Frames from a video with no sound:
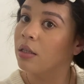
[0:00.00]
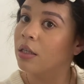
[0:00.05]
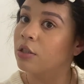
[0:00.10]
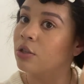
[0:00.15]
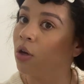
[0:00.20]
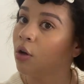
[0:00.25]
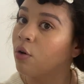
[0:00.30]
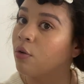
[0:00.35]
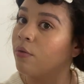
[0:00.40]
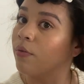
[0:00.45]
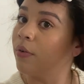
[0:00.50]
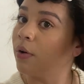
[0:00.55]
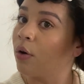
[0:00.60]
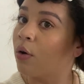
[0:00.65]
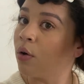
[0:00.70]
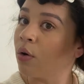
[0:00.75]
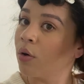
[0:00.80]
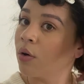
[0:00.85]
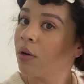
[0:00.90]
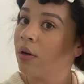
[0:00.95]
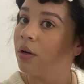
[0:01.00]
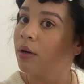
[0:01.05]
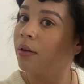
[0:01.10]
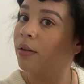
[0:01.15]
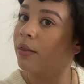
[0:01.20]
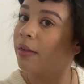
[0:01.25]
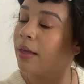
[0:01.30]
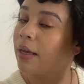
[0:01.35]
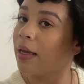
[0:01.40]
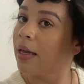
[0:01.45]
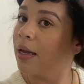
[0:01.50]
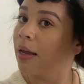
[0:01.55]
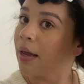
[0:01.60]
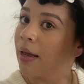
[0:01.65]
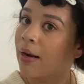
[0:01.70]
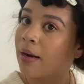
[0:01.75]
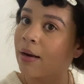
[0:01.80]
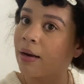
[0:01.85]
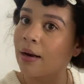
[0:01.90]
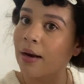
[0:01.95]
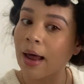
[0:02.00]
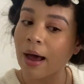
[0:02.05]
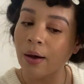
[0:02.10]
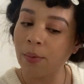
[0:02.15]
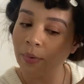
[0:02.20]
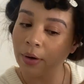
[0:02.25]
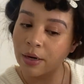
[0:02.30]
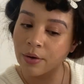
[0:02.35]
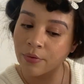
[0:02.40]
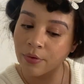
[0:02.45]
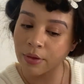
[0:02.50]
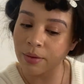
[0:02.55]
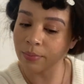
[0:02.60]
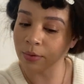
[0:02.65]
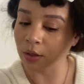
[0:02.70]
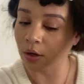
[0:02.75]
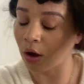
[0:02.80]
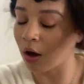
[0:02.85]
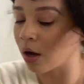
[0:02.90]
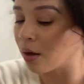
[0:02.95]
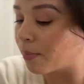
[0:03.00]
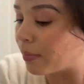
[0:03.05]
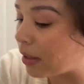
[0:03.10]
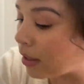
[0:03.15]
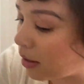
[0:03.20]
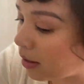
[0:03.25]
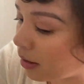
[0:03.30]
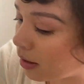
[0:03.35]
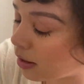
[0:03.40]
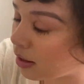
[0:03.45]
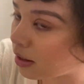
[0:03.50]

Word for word: this whole vogue thing and now I'm waiting for them to call me